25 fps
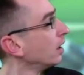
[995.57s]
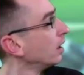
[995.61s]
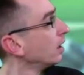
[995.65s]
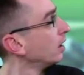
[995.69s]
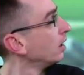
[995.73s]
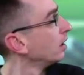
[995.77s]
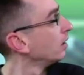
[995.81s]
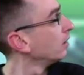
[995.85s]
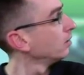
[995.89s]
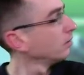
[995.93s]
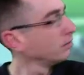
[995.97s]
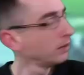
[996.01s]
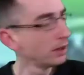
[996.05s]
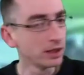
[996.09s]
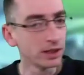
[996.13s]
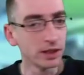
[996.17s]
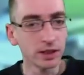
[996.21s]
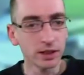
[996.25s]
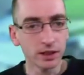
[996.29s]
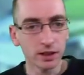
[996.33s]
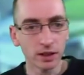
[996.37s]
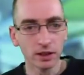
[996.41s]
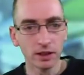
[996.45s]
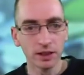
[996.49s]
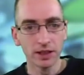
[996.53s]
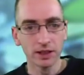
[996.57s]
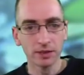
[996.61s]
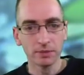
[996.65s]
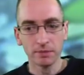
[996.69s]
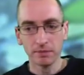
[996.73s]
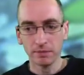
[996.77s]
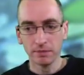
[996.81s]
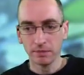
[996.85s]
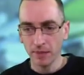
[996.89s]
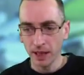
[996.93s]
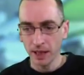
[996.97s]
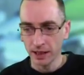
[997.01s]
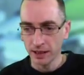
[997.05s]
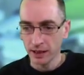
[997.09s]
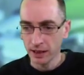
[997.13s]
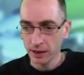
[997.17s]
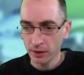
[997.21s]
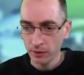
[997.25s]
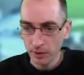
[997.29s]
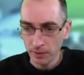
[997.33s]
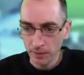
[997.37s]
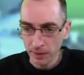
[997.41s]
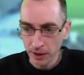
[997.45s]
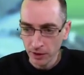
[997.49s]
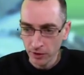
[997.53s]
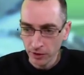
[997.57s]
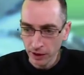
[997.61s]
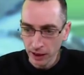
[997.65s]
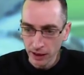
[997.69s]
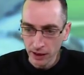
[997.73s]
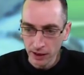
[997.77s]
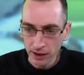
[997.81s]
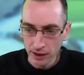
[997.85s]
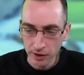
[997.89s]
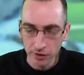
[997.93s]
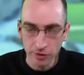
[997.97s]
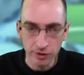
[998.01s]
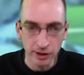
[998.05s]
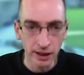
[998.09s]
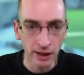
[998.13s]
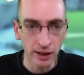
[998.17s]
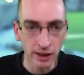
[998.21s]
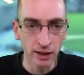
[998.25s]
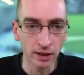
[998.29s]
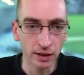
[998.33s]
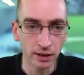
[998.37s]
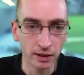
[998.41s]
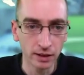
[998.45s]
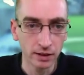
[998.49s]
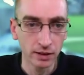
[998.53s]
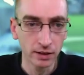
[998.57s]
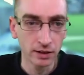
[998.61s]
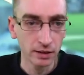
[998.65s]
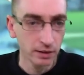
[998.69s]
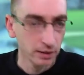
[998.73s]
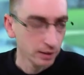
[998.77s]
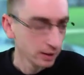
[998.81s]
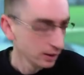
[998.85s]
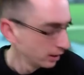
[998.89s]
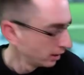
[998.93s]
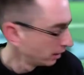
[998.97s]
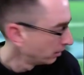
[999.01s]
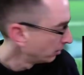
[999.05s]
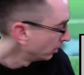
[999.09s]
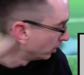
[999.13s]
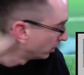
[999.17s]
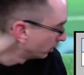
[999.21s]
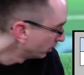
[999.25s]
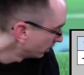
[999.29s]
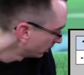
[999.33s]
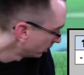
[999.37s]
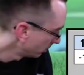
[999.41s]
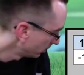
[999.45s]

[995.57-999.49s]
Oh, the sun is messing with the green screen. That's no good.